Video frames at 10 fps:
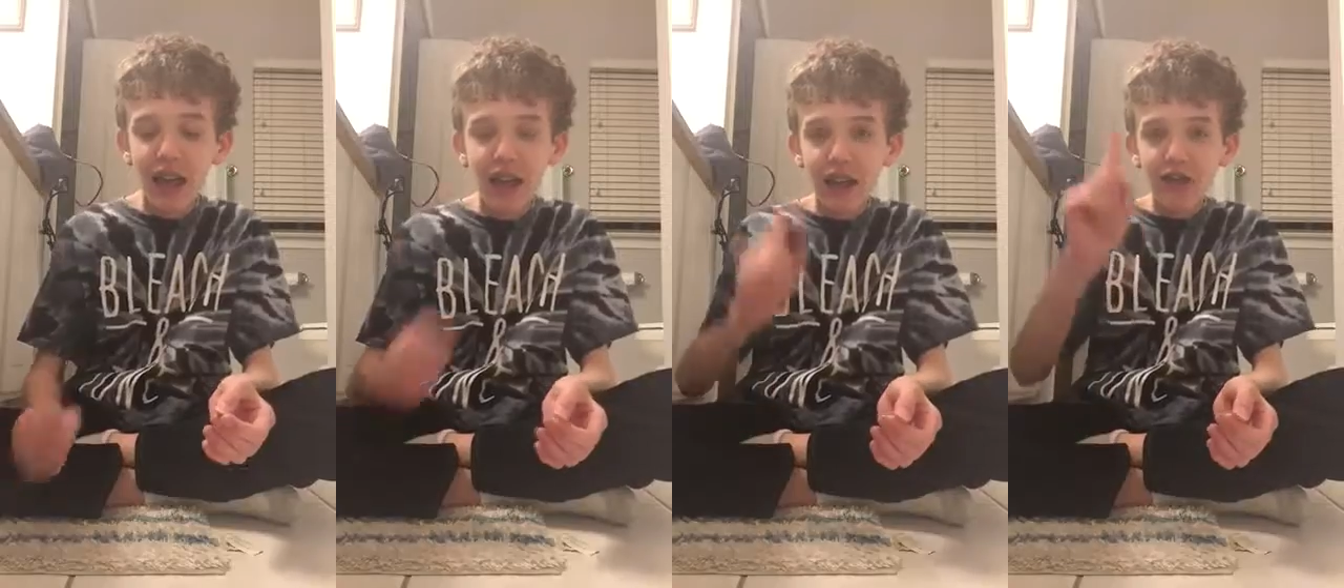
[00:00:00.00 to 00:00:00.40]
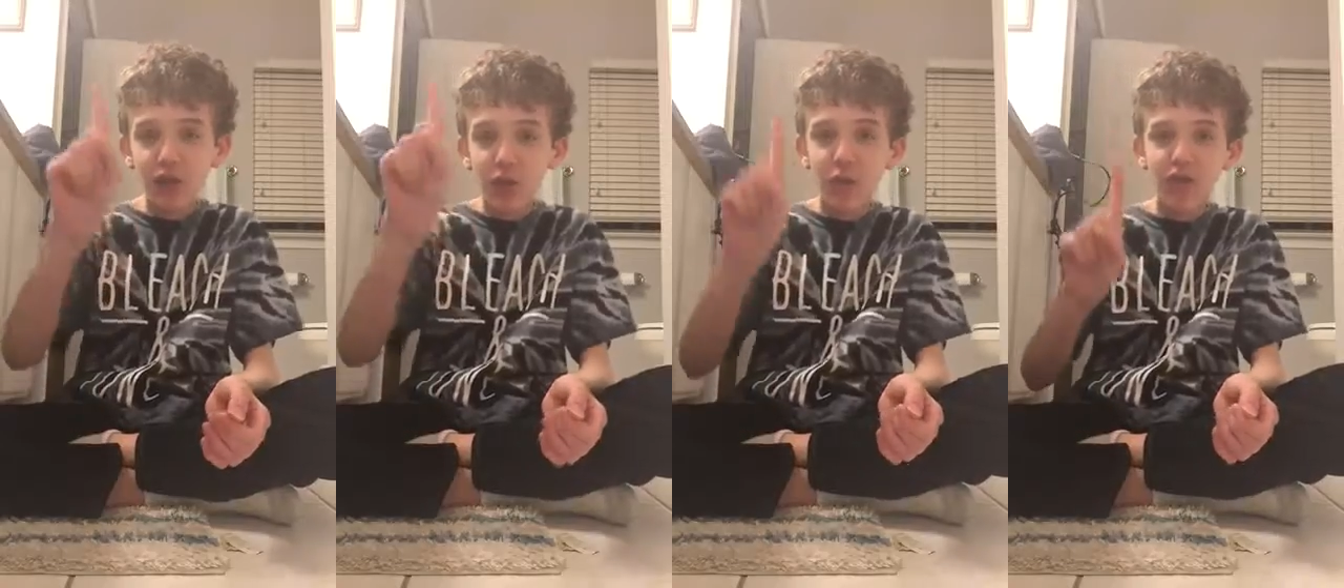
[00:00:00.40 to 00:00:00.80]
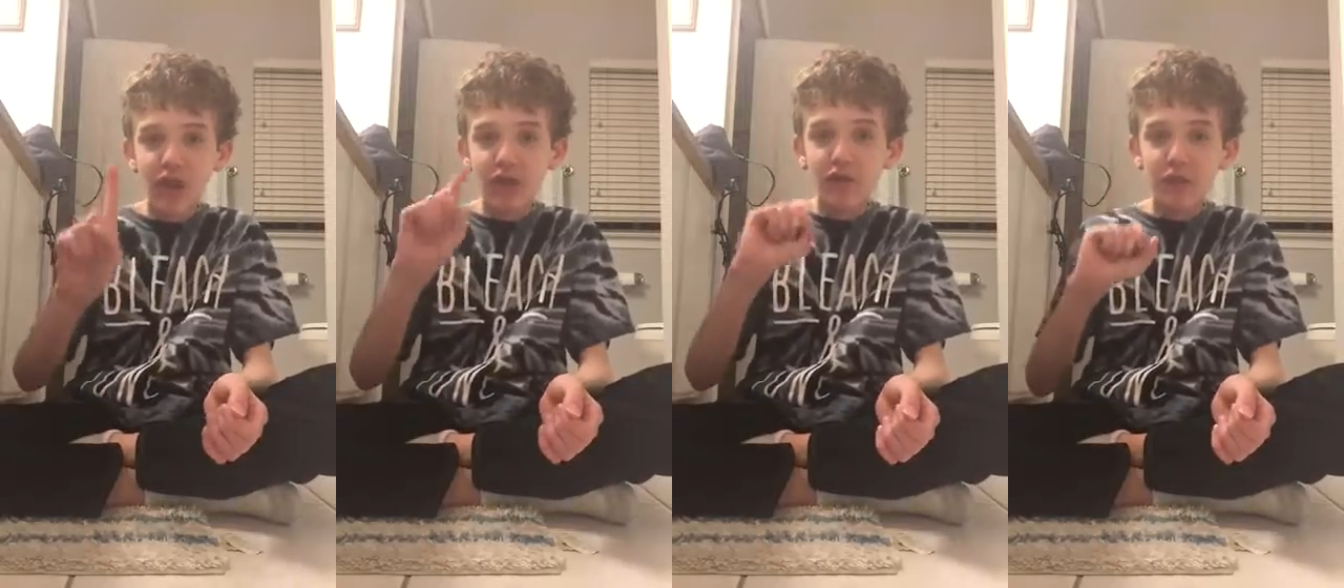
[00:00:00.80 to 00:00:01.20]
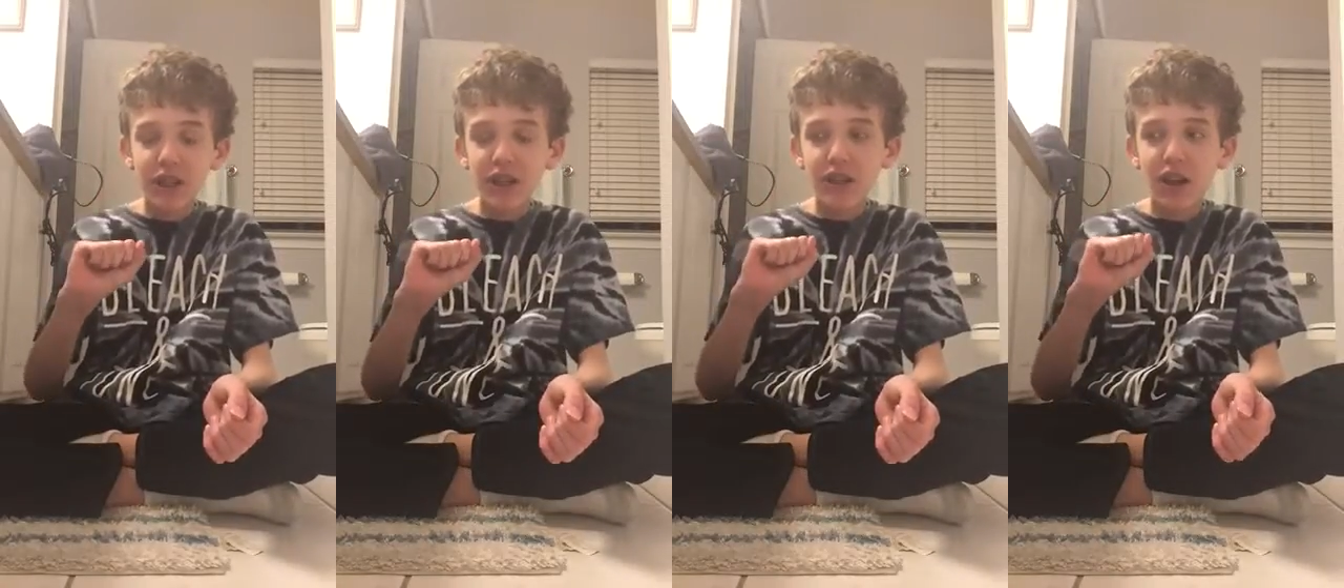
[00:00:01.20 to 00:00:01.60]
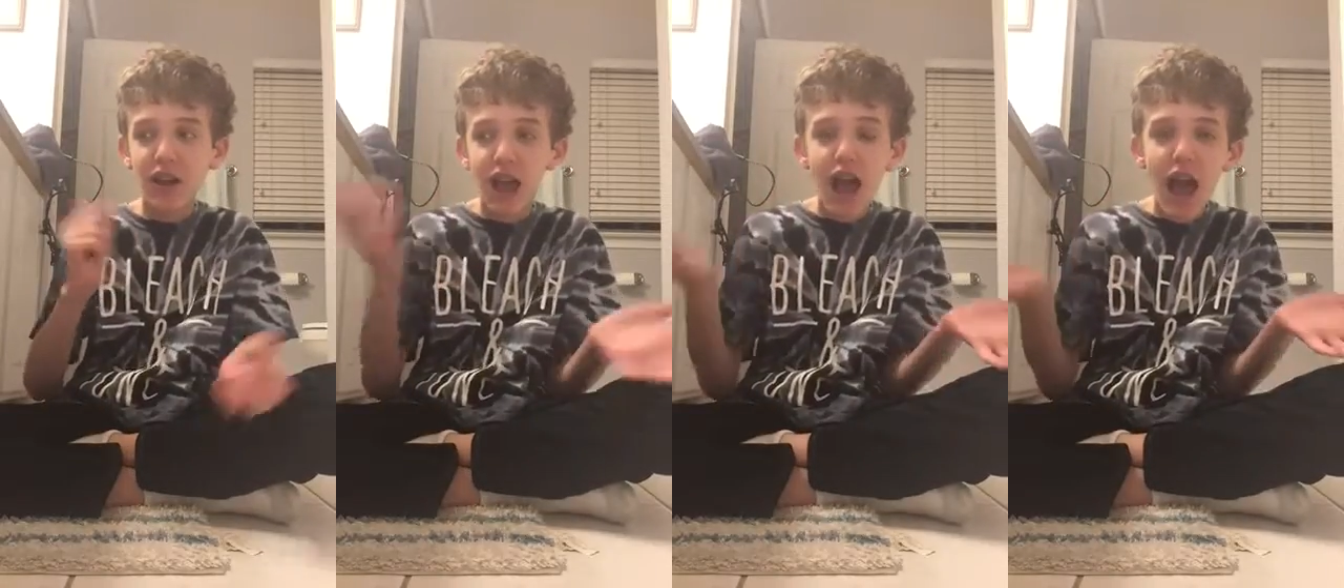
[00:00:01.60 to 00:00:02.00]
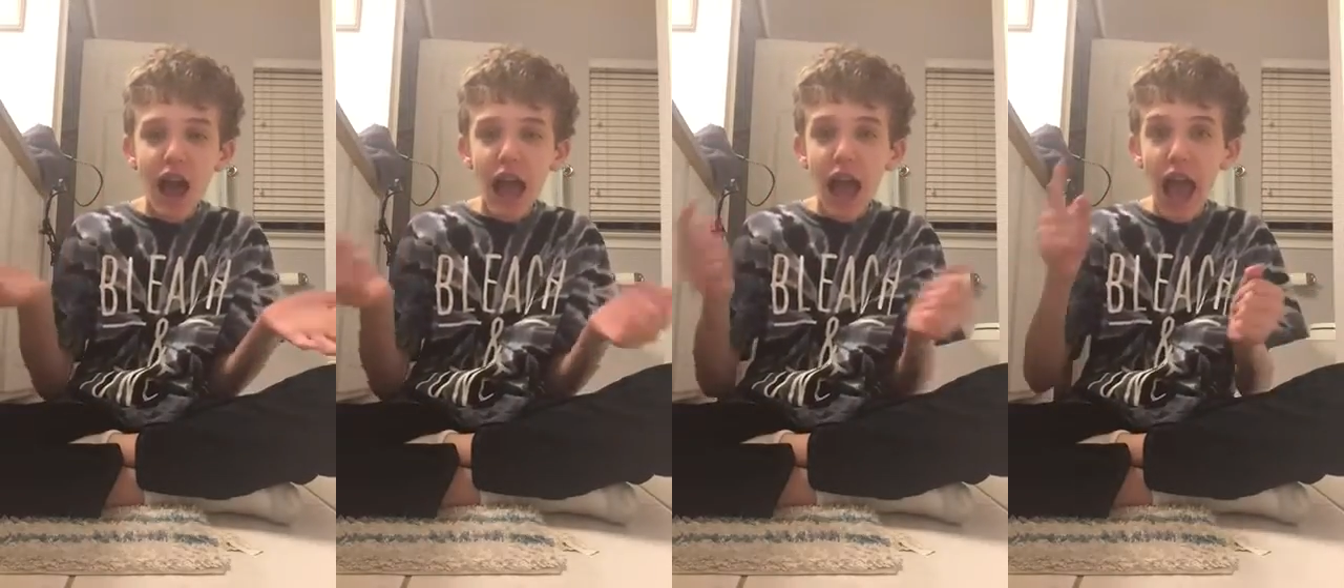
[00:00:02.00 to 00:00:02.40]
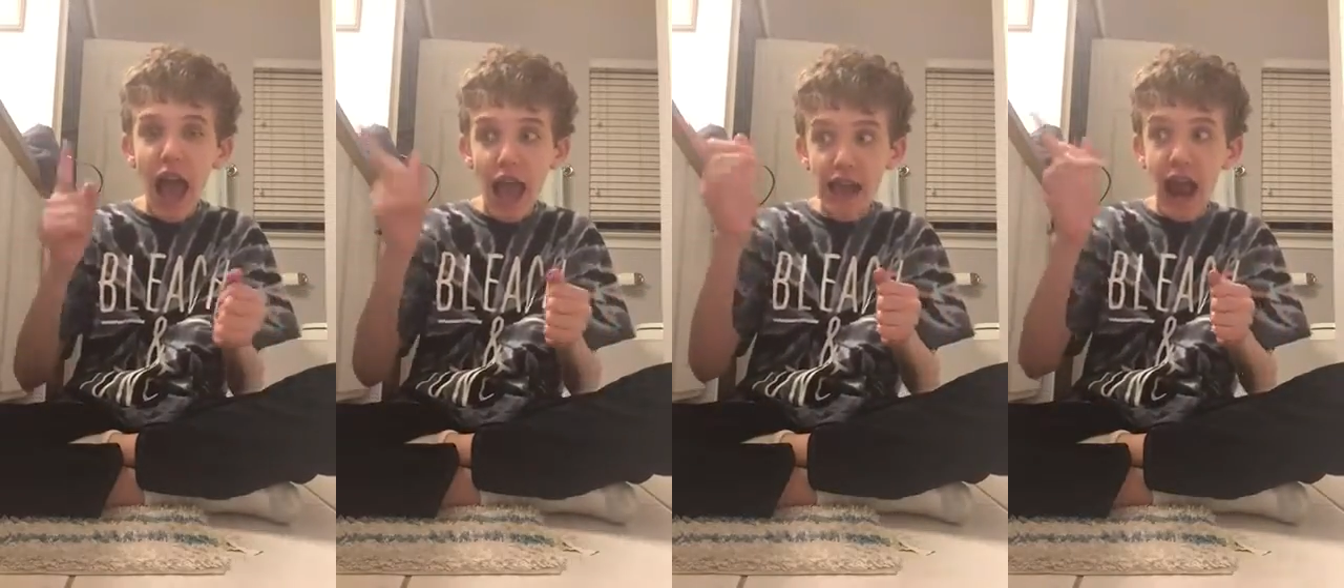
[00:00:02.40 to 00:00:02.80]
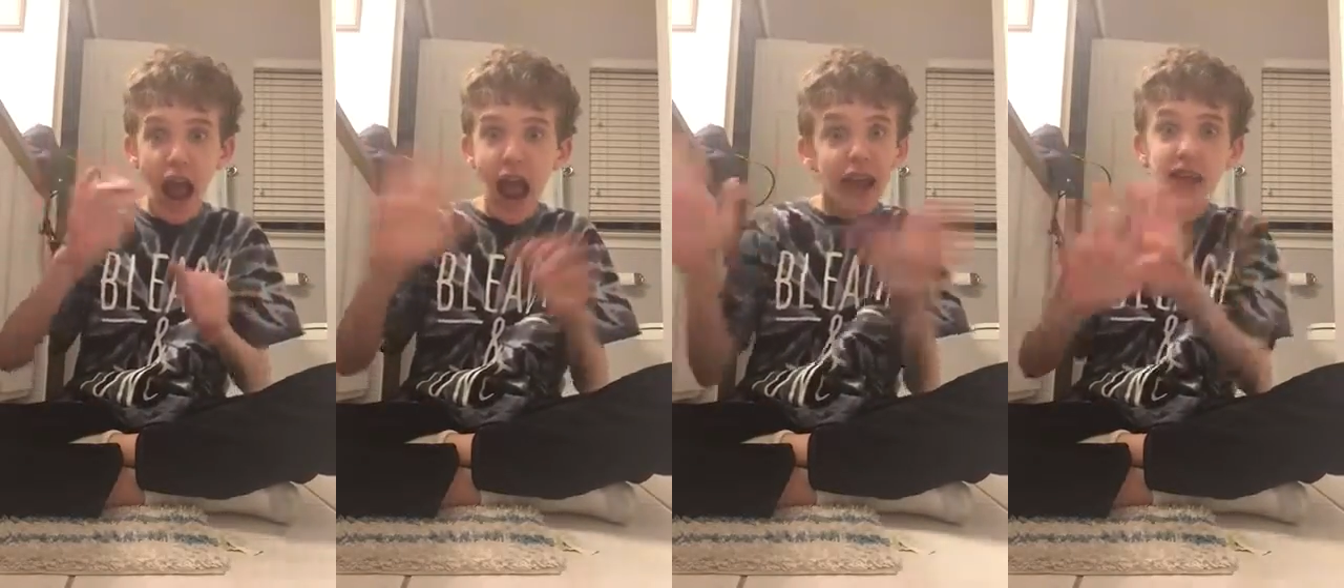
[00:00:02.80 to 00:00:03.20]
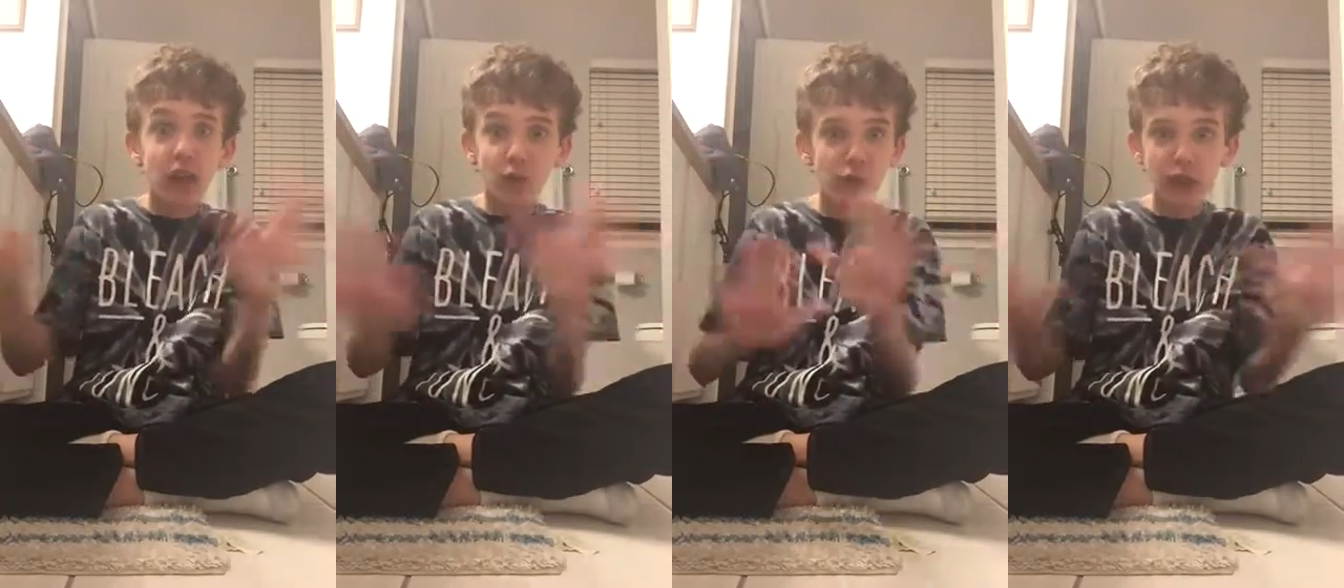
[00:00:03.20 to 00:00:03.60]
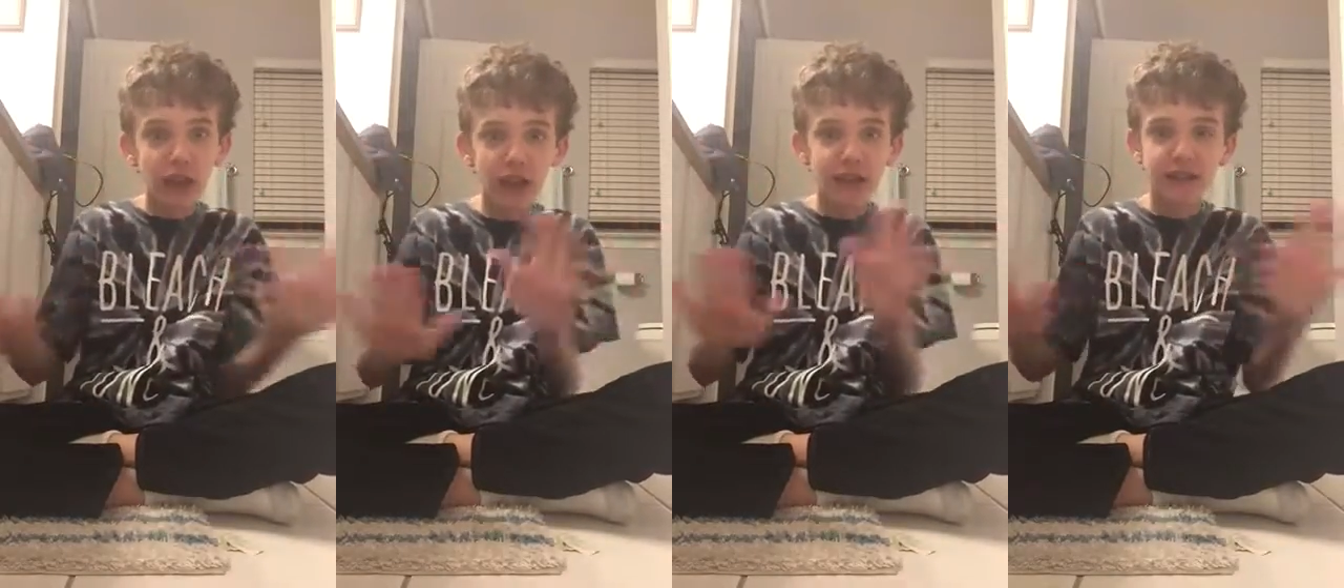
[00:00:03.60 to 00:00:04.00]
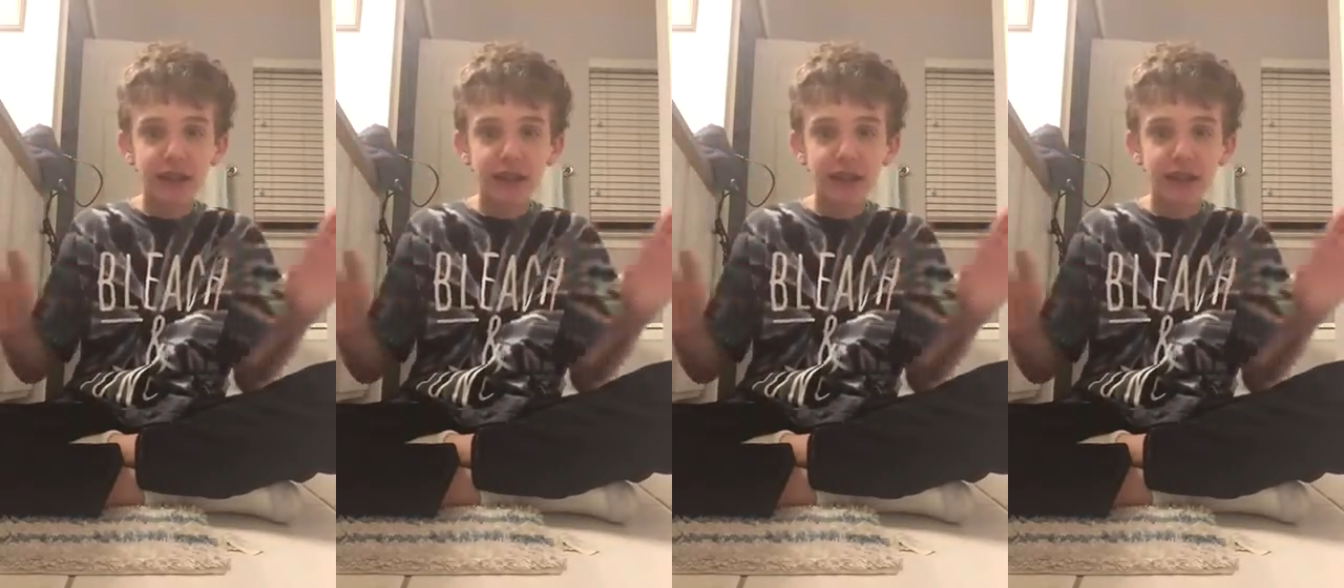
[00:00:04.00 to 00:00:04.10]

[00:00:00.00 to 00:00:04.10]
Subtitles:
And I saw one like from Tana. And I didn't realize,